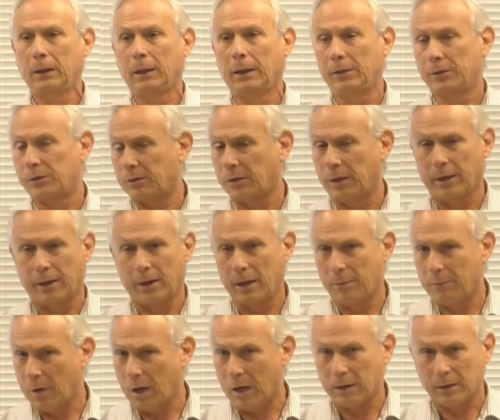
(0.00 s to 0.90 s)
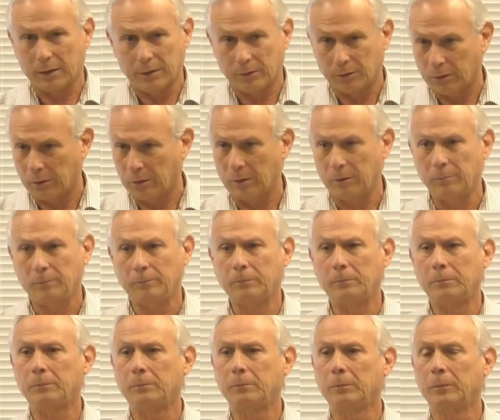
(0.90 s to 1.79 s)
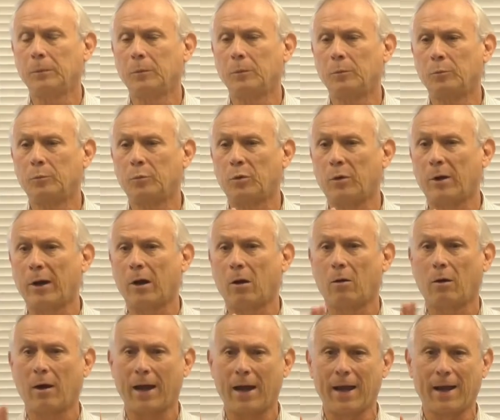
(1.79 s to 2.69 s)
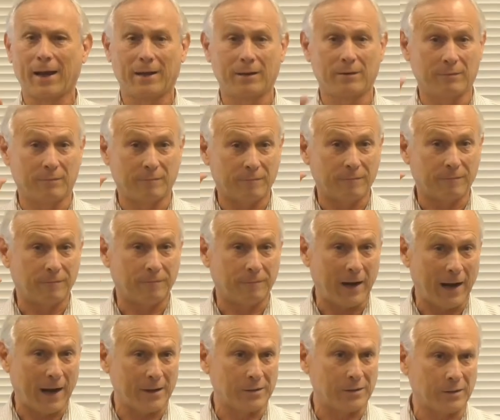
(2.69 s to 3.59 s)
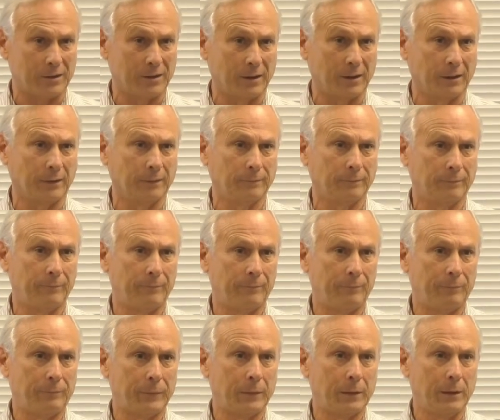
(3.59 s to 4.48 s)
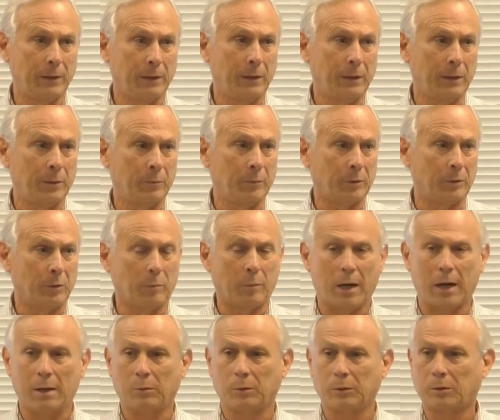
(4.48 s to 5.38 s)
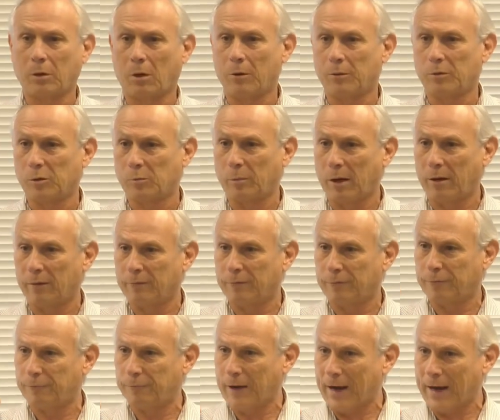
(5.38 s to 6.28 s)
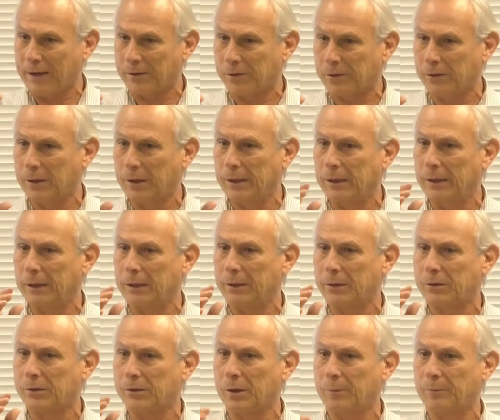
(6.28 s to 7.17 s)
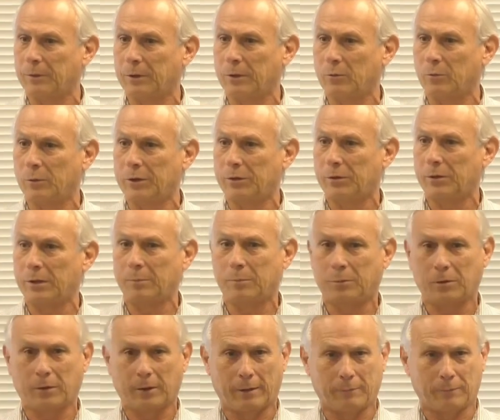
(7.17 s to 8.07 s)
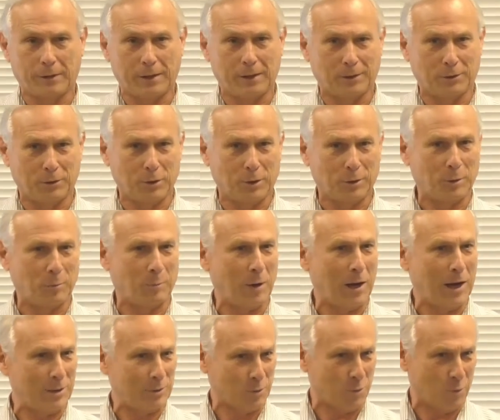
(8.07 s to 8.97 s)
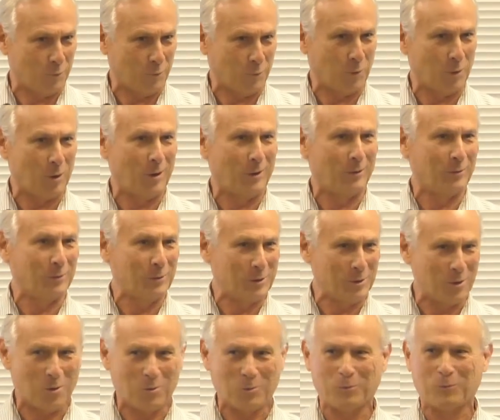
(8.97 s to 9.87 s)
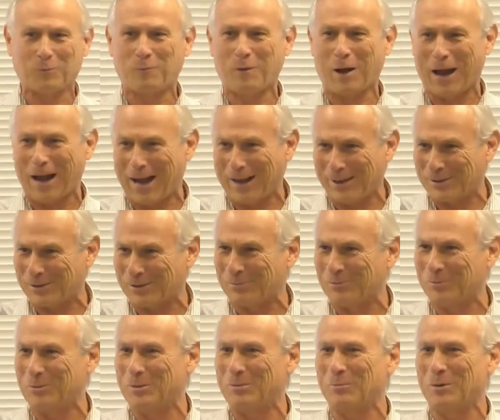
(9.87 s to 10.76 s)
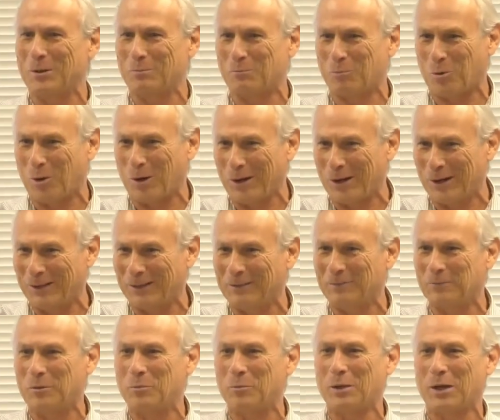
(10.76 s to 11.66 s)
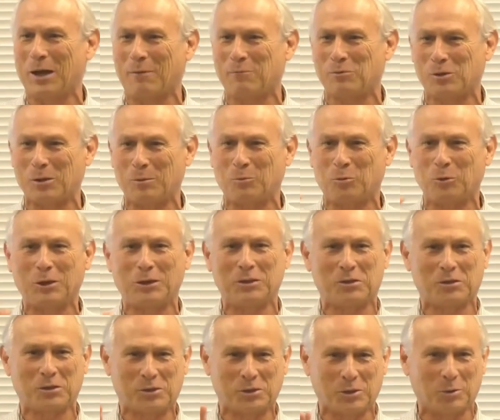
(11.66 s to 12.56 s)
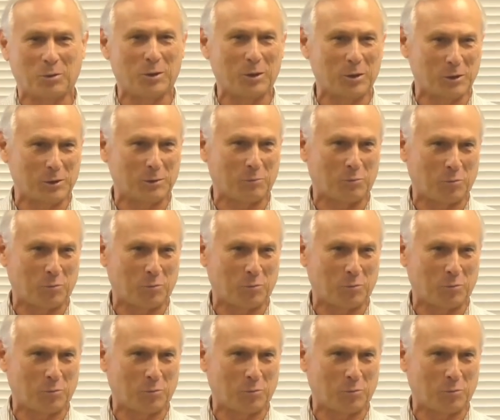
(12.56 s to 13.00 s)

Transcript: and, and I'm not either, prayer and fasting. But the Bible talks about fasting, and it's something we seem to have kind of done the Passover on. We don't fast when we pray, when we have some really serious